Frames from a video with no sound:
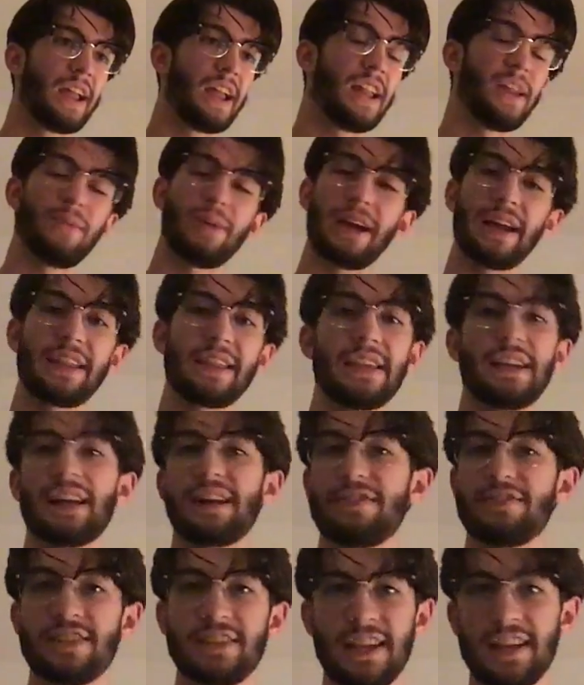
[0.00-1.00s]
Anyway, I think
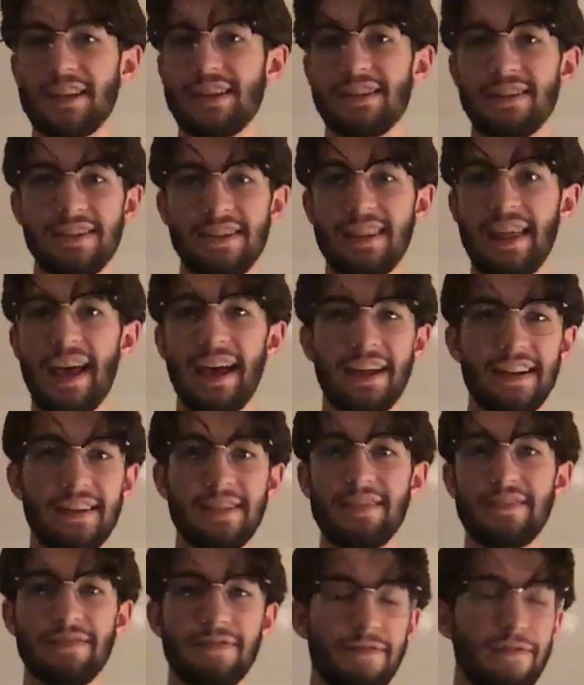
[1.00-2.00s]
I've said that
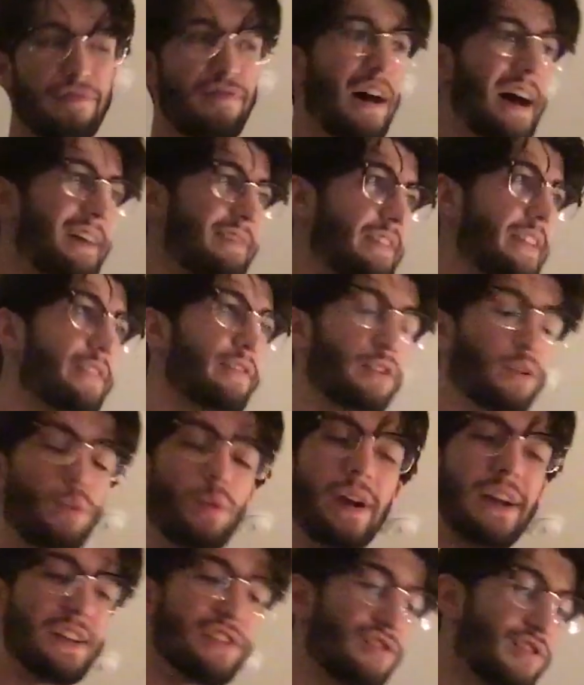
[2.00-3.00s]
5 different
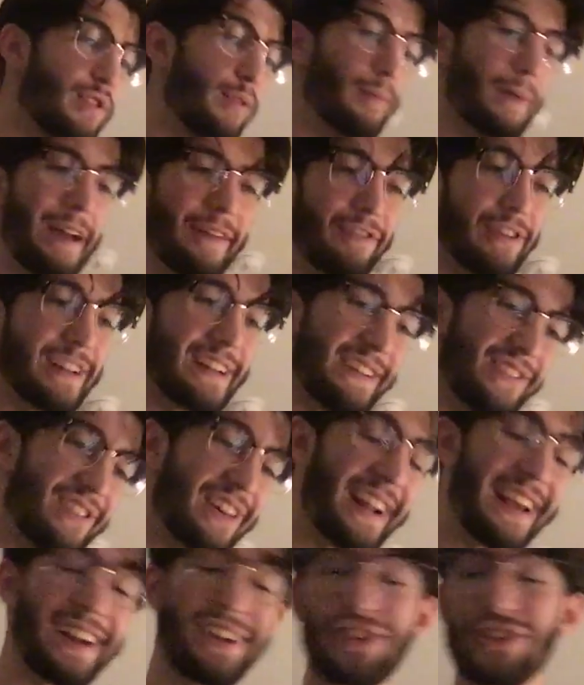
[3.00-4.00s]
ways from every
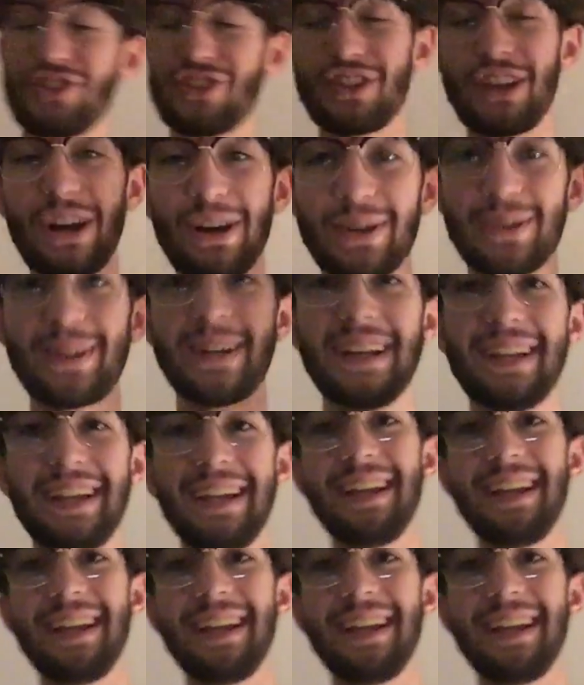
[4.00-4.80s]
different angle, so